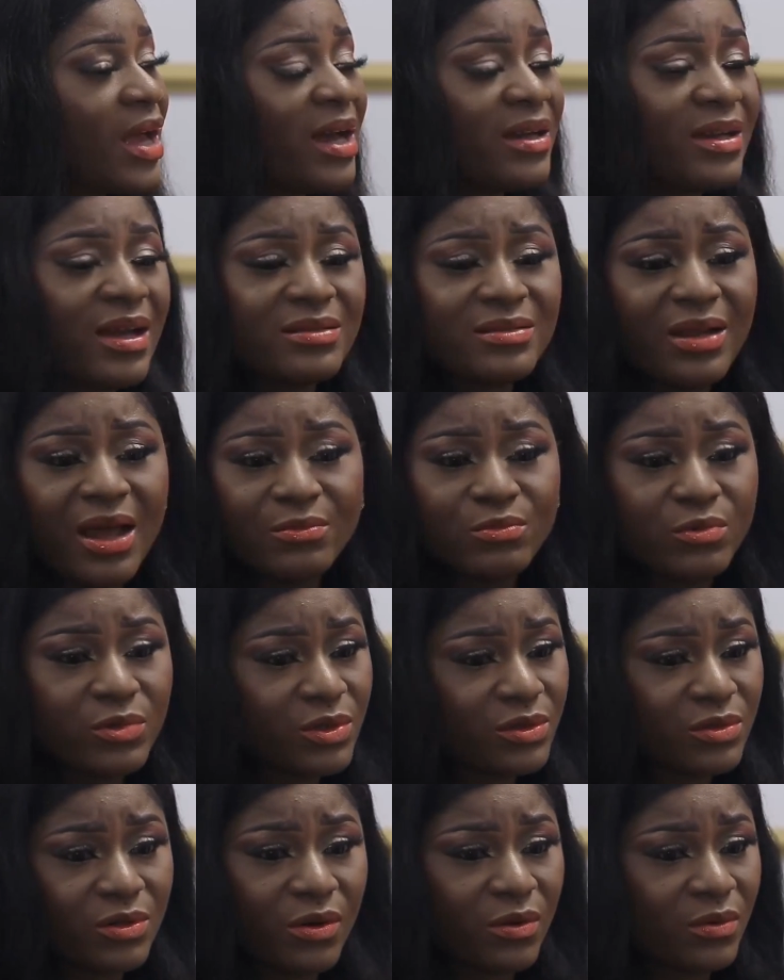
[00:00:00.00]
I
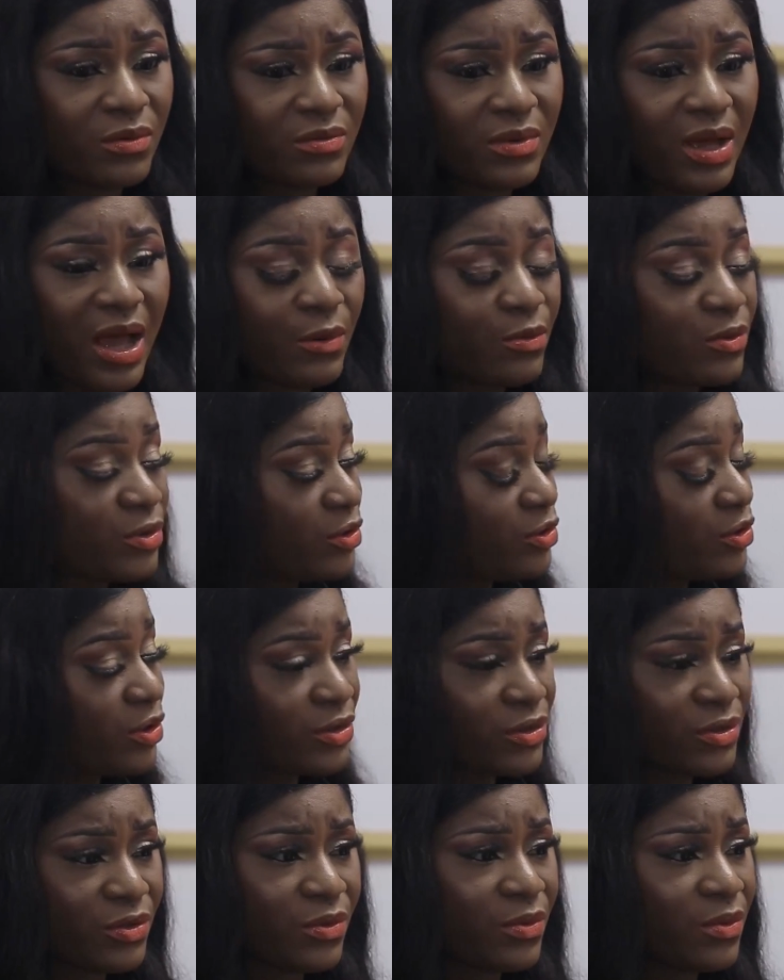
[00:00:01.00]
wouldn't know. I wouldn't
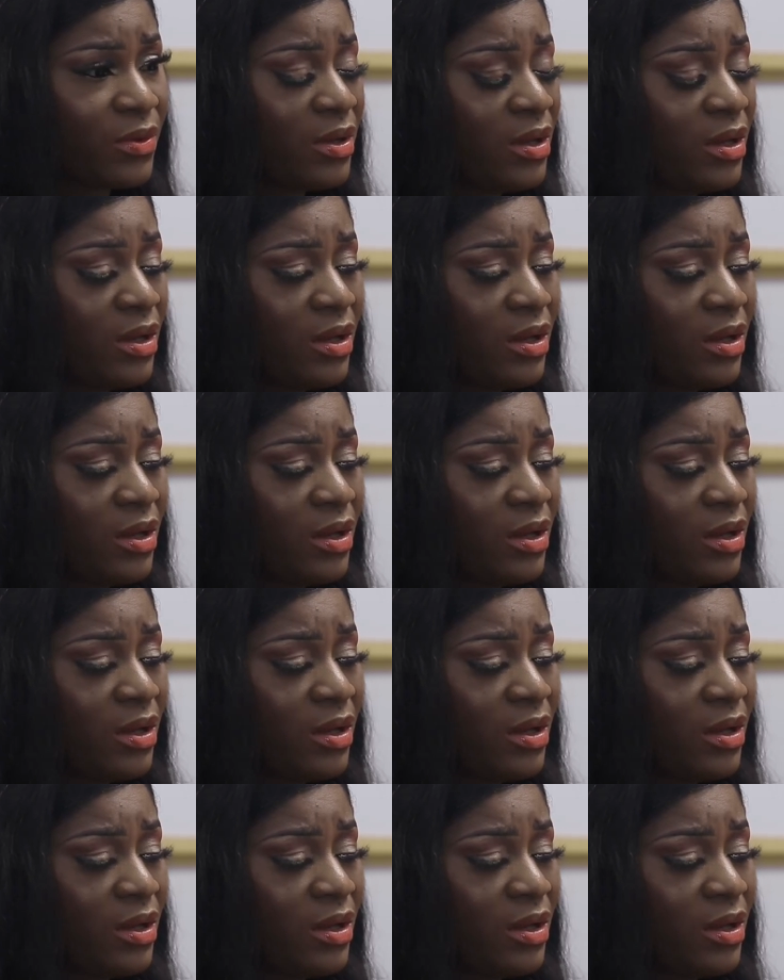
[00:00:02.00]
just know.